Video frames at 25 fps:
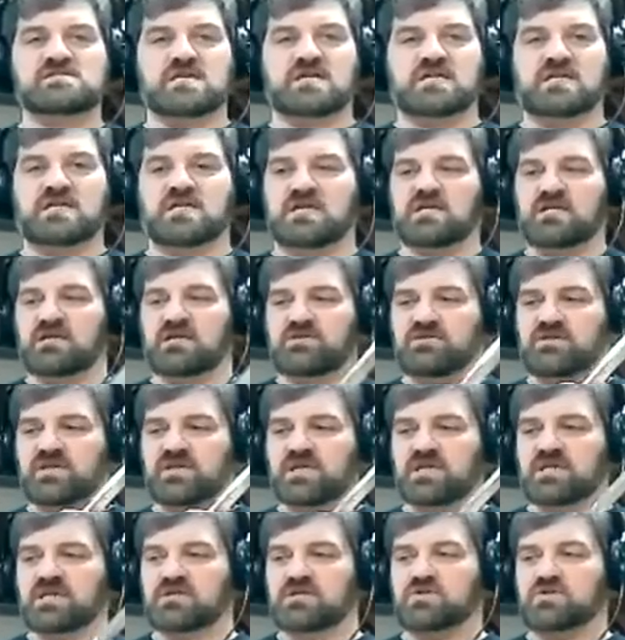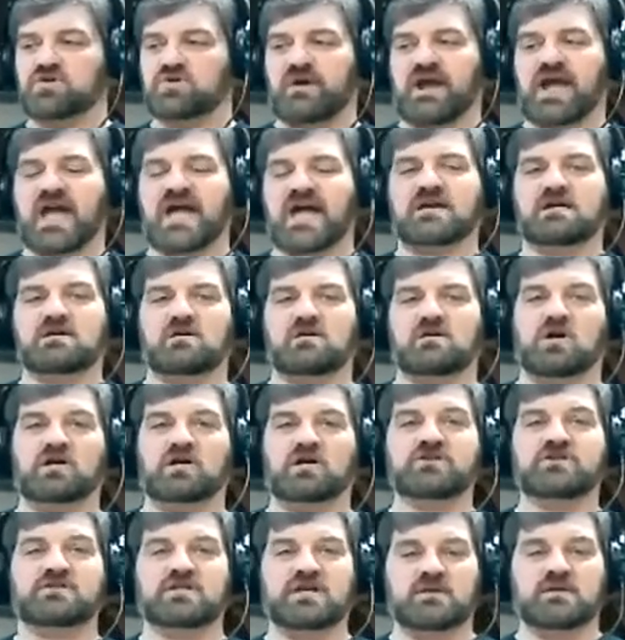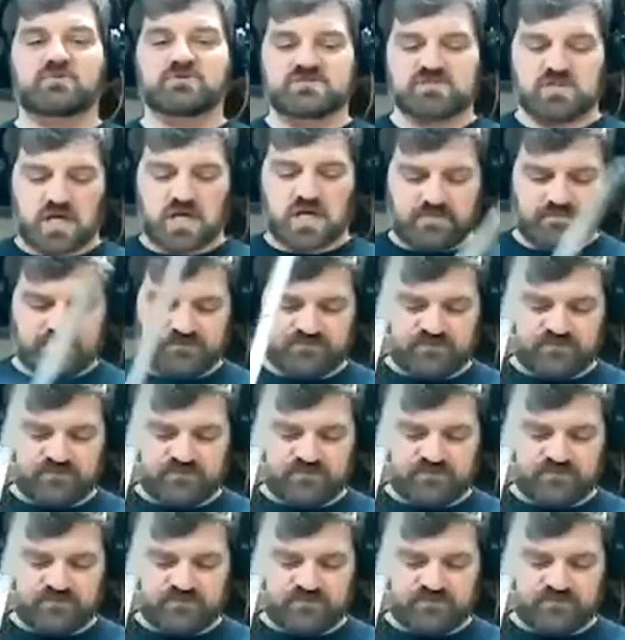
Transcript: in the track on your table saw.